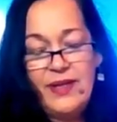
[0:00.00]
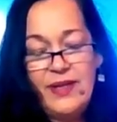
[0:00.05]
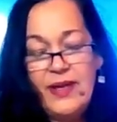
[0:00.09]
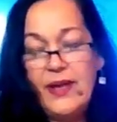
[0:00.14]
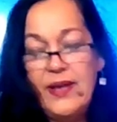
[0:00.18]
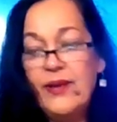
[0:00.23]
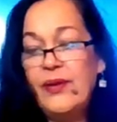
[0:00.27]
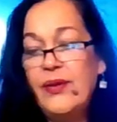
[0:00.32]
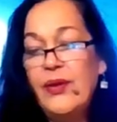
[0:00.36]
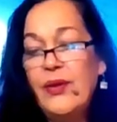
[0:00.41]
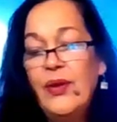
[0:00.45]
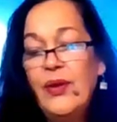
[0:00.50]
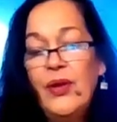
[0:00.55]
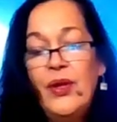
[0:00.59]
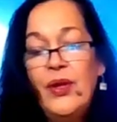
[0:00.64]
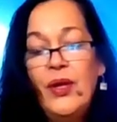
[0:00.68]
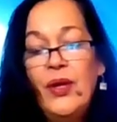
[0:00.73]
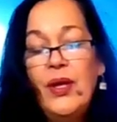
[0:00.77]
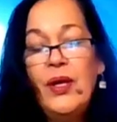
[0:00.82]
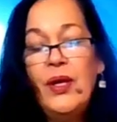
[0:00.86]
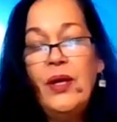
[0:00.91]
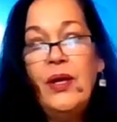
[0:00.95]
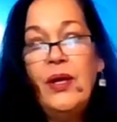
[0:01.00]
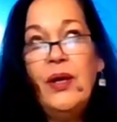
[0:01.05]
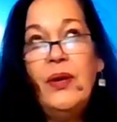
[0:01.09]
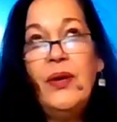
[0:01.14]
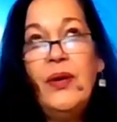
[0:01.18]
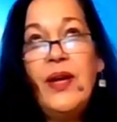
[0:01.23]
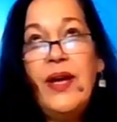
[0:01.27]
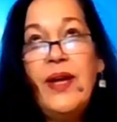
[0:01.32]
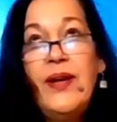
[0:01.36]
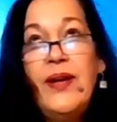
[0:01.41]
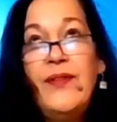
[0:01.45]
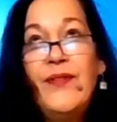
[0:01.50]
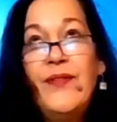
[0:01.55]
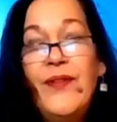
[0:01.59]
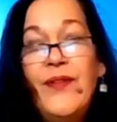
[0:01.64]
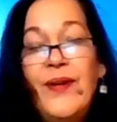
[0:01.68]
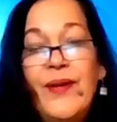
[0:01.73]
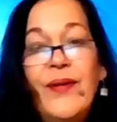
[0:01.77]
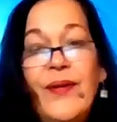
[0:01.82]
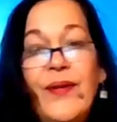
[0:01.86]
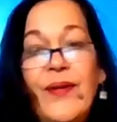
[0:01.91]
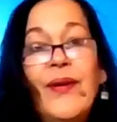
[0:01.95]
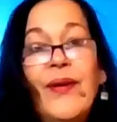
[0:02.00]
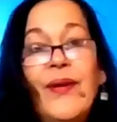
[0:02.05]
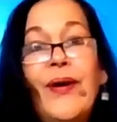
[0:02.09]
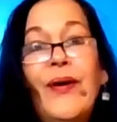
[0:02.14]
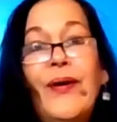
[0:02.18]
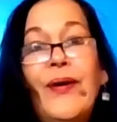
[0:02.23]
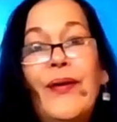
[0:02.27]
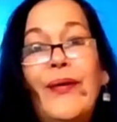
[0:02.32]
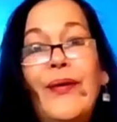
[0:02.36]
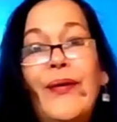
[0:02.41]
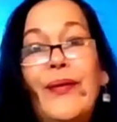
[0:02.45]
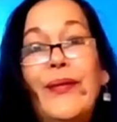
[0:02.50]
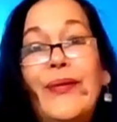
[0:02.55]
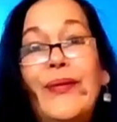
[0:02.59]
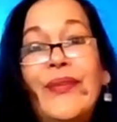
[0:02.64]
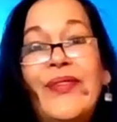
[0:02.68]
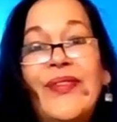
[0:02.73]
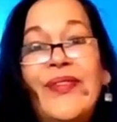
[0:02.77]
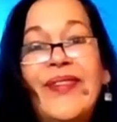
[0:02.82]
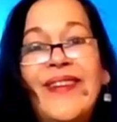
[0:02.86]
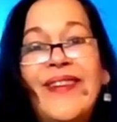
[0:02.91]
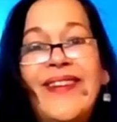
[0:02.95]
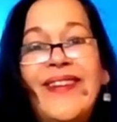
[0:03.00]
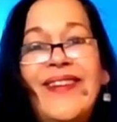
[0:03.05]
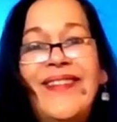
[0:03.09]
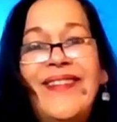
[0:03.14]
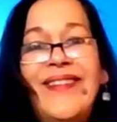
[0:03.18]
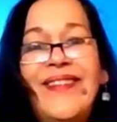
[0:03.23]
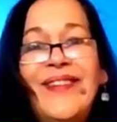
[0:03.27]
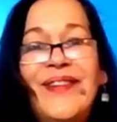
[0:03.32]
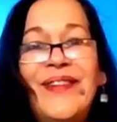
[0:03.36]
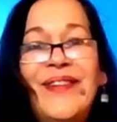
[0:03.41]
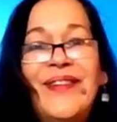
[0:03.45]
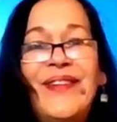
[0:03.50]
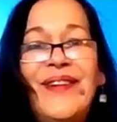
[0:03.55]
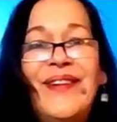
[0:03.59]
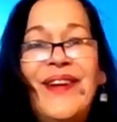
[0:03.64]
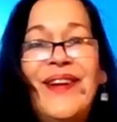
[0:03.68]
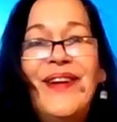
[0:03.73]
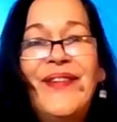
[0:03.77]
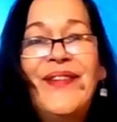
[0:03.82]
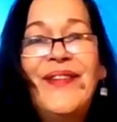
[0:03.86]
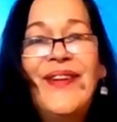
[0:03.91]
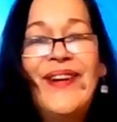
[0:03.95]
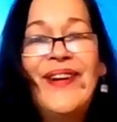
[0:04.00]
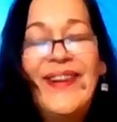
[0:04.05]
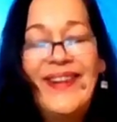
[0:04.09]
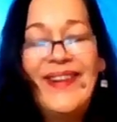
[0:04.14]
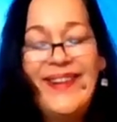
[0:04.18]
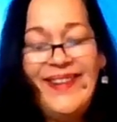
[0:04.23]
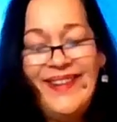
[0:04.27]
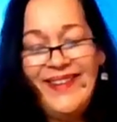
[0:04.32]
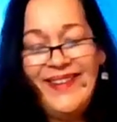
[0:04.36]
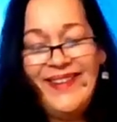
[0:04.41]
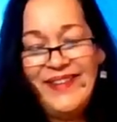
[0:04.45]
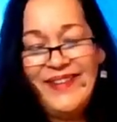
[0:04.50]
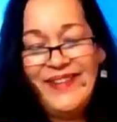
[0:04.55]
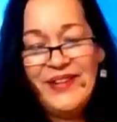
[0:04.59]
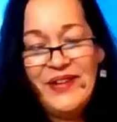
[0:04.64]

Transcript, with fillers: yeah. Okay, Virgos, you know who you are.